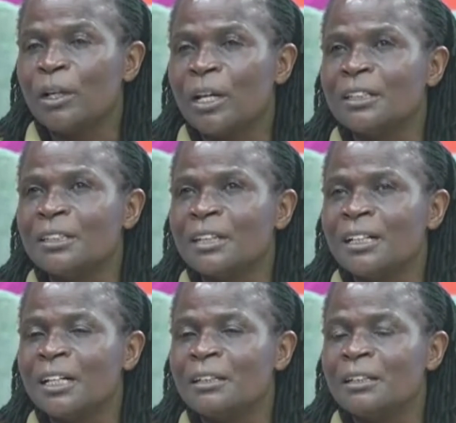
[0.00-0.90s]
we had
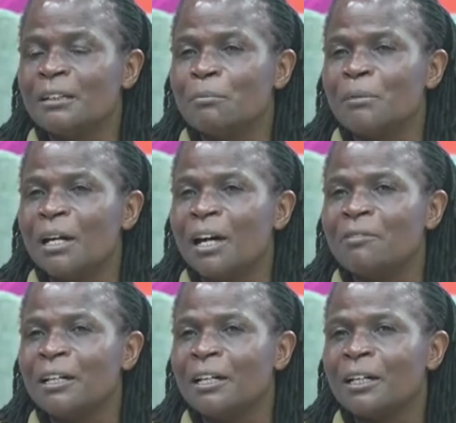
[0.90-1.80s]
started
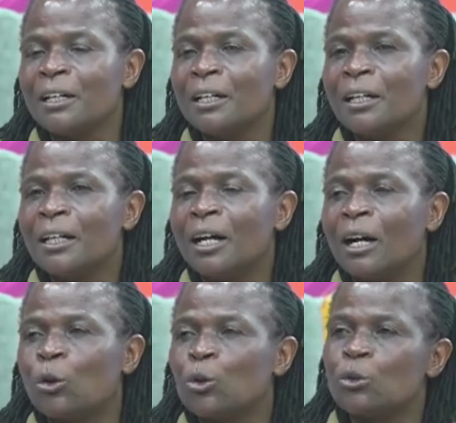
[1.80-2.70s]
having
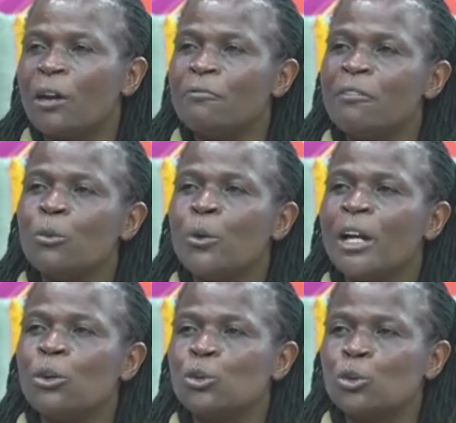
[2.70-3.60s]
a very
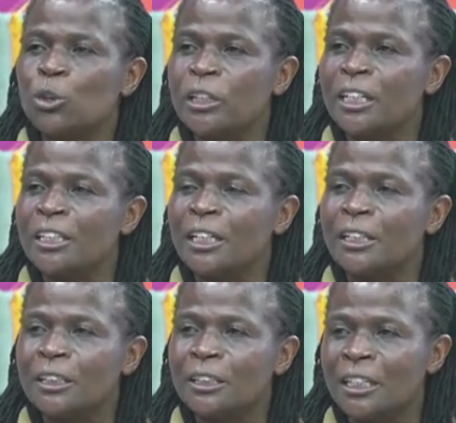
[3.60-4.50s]
well
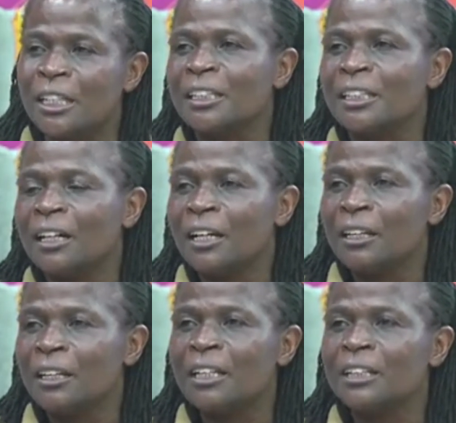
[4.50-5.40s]
consolidated center.
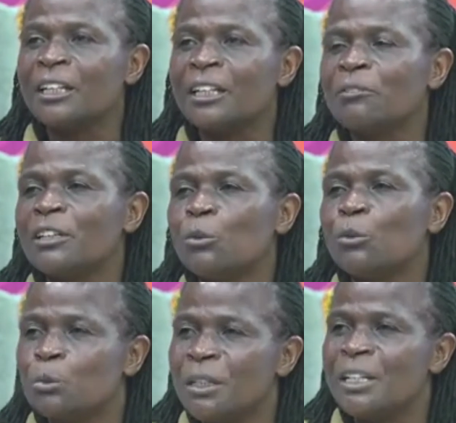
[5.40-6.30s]
That is,
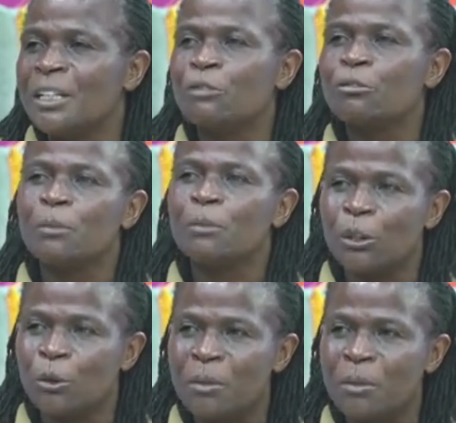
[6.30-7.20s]
everything was being done from
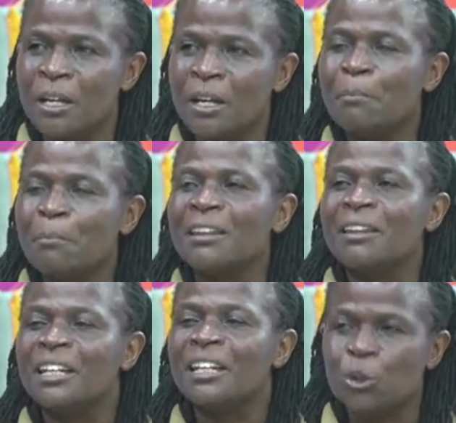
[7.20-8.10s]
Nairobi by
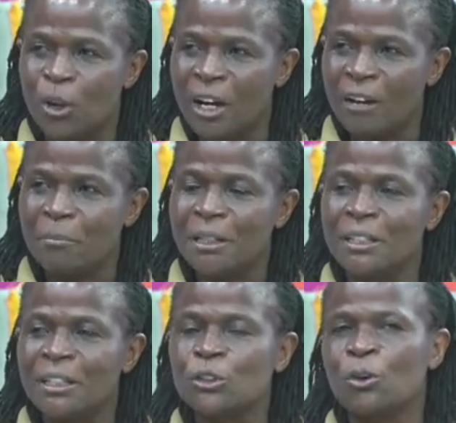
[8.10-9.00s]
the national
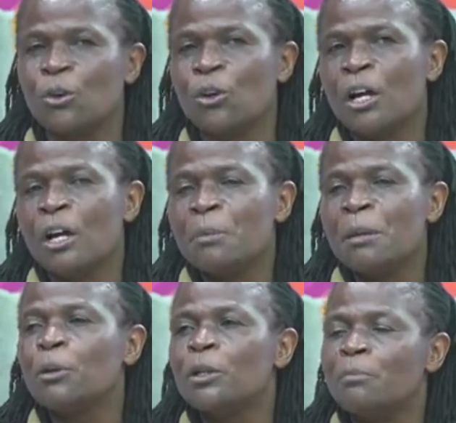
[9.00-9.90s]
government. And so
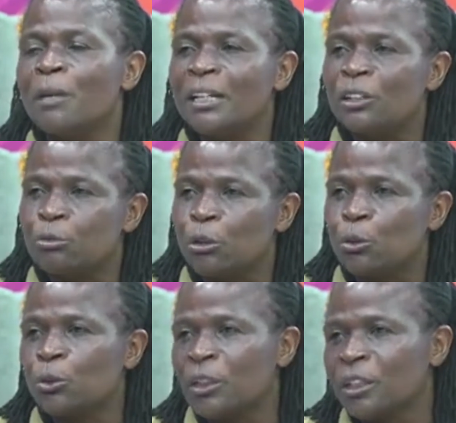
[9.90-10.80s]
people demanded for
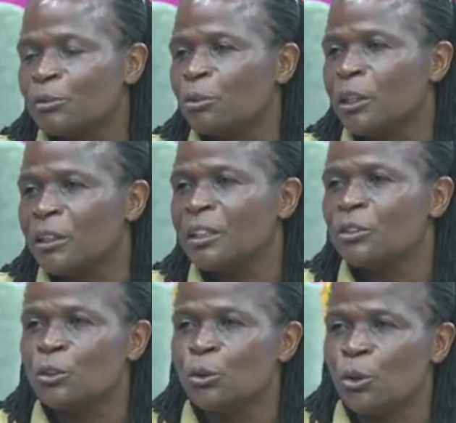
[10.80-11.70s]
two things in
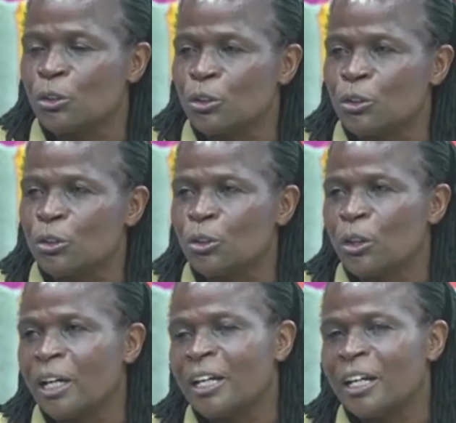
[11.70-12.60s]
this new
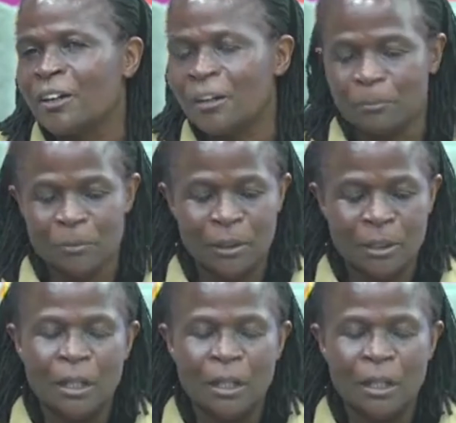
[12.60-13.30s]
constitution and era.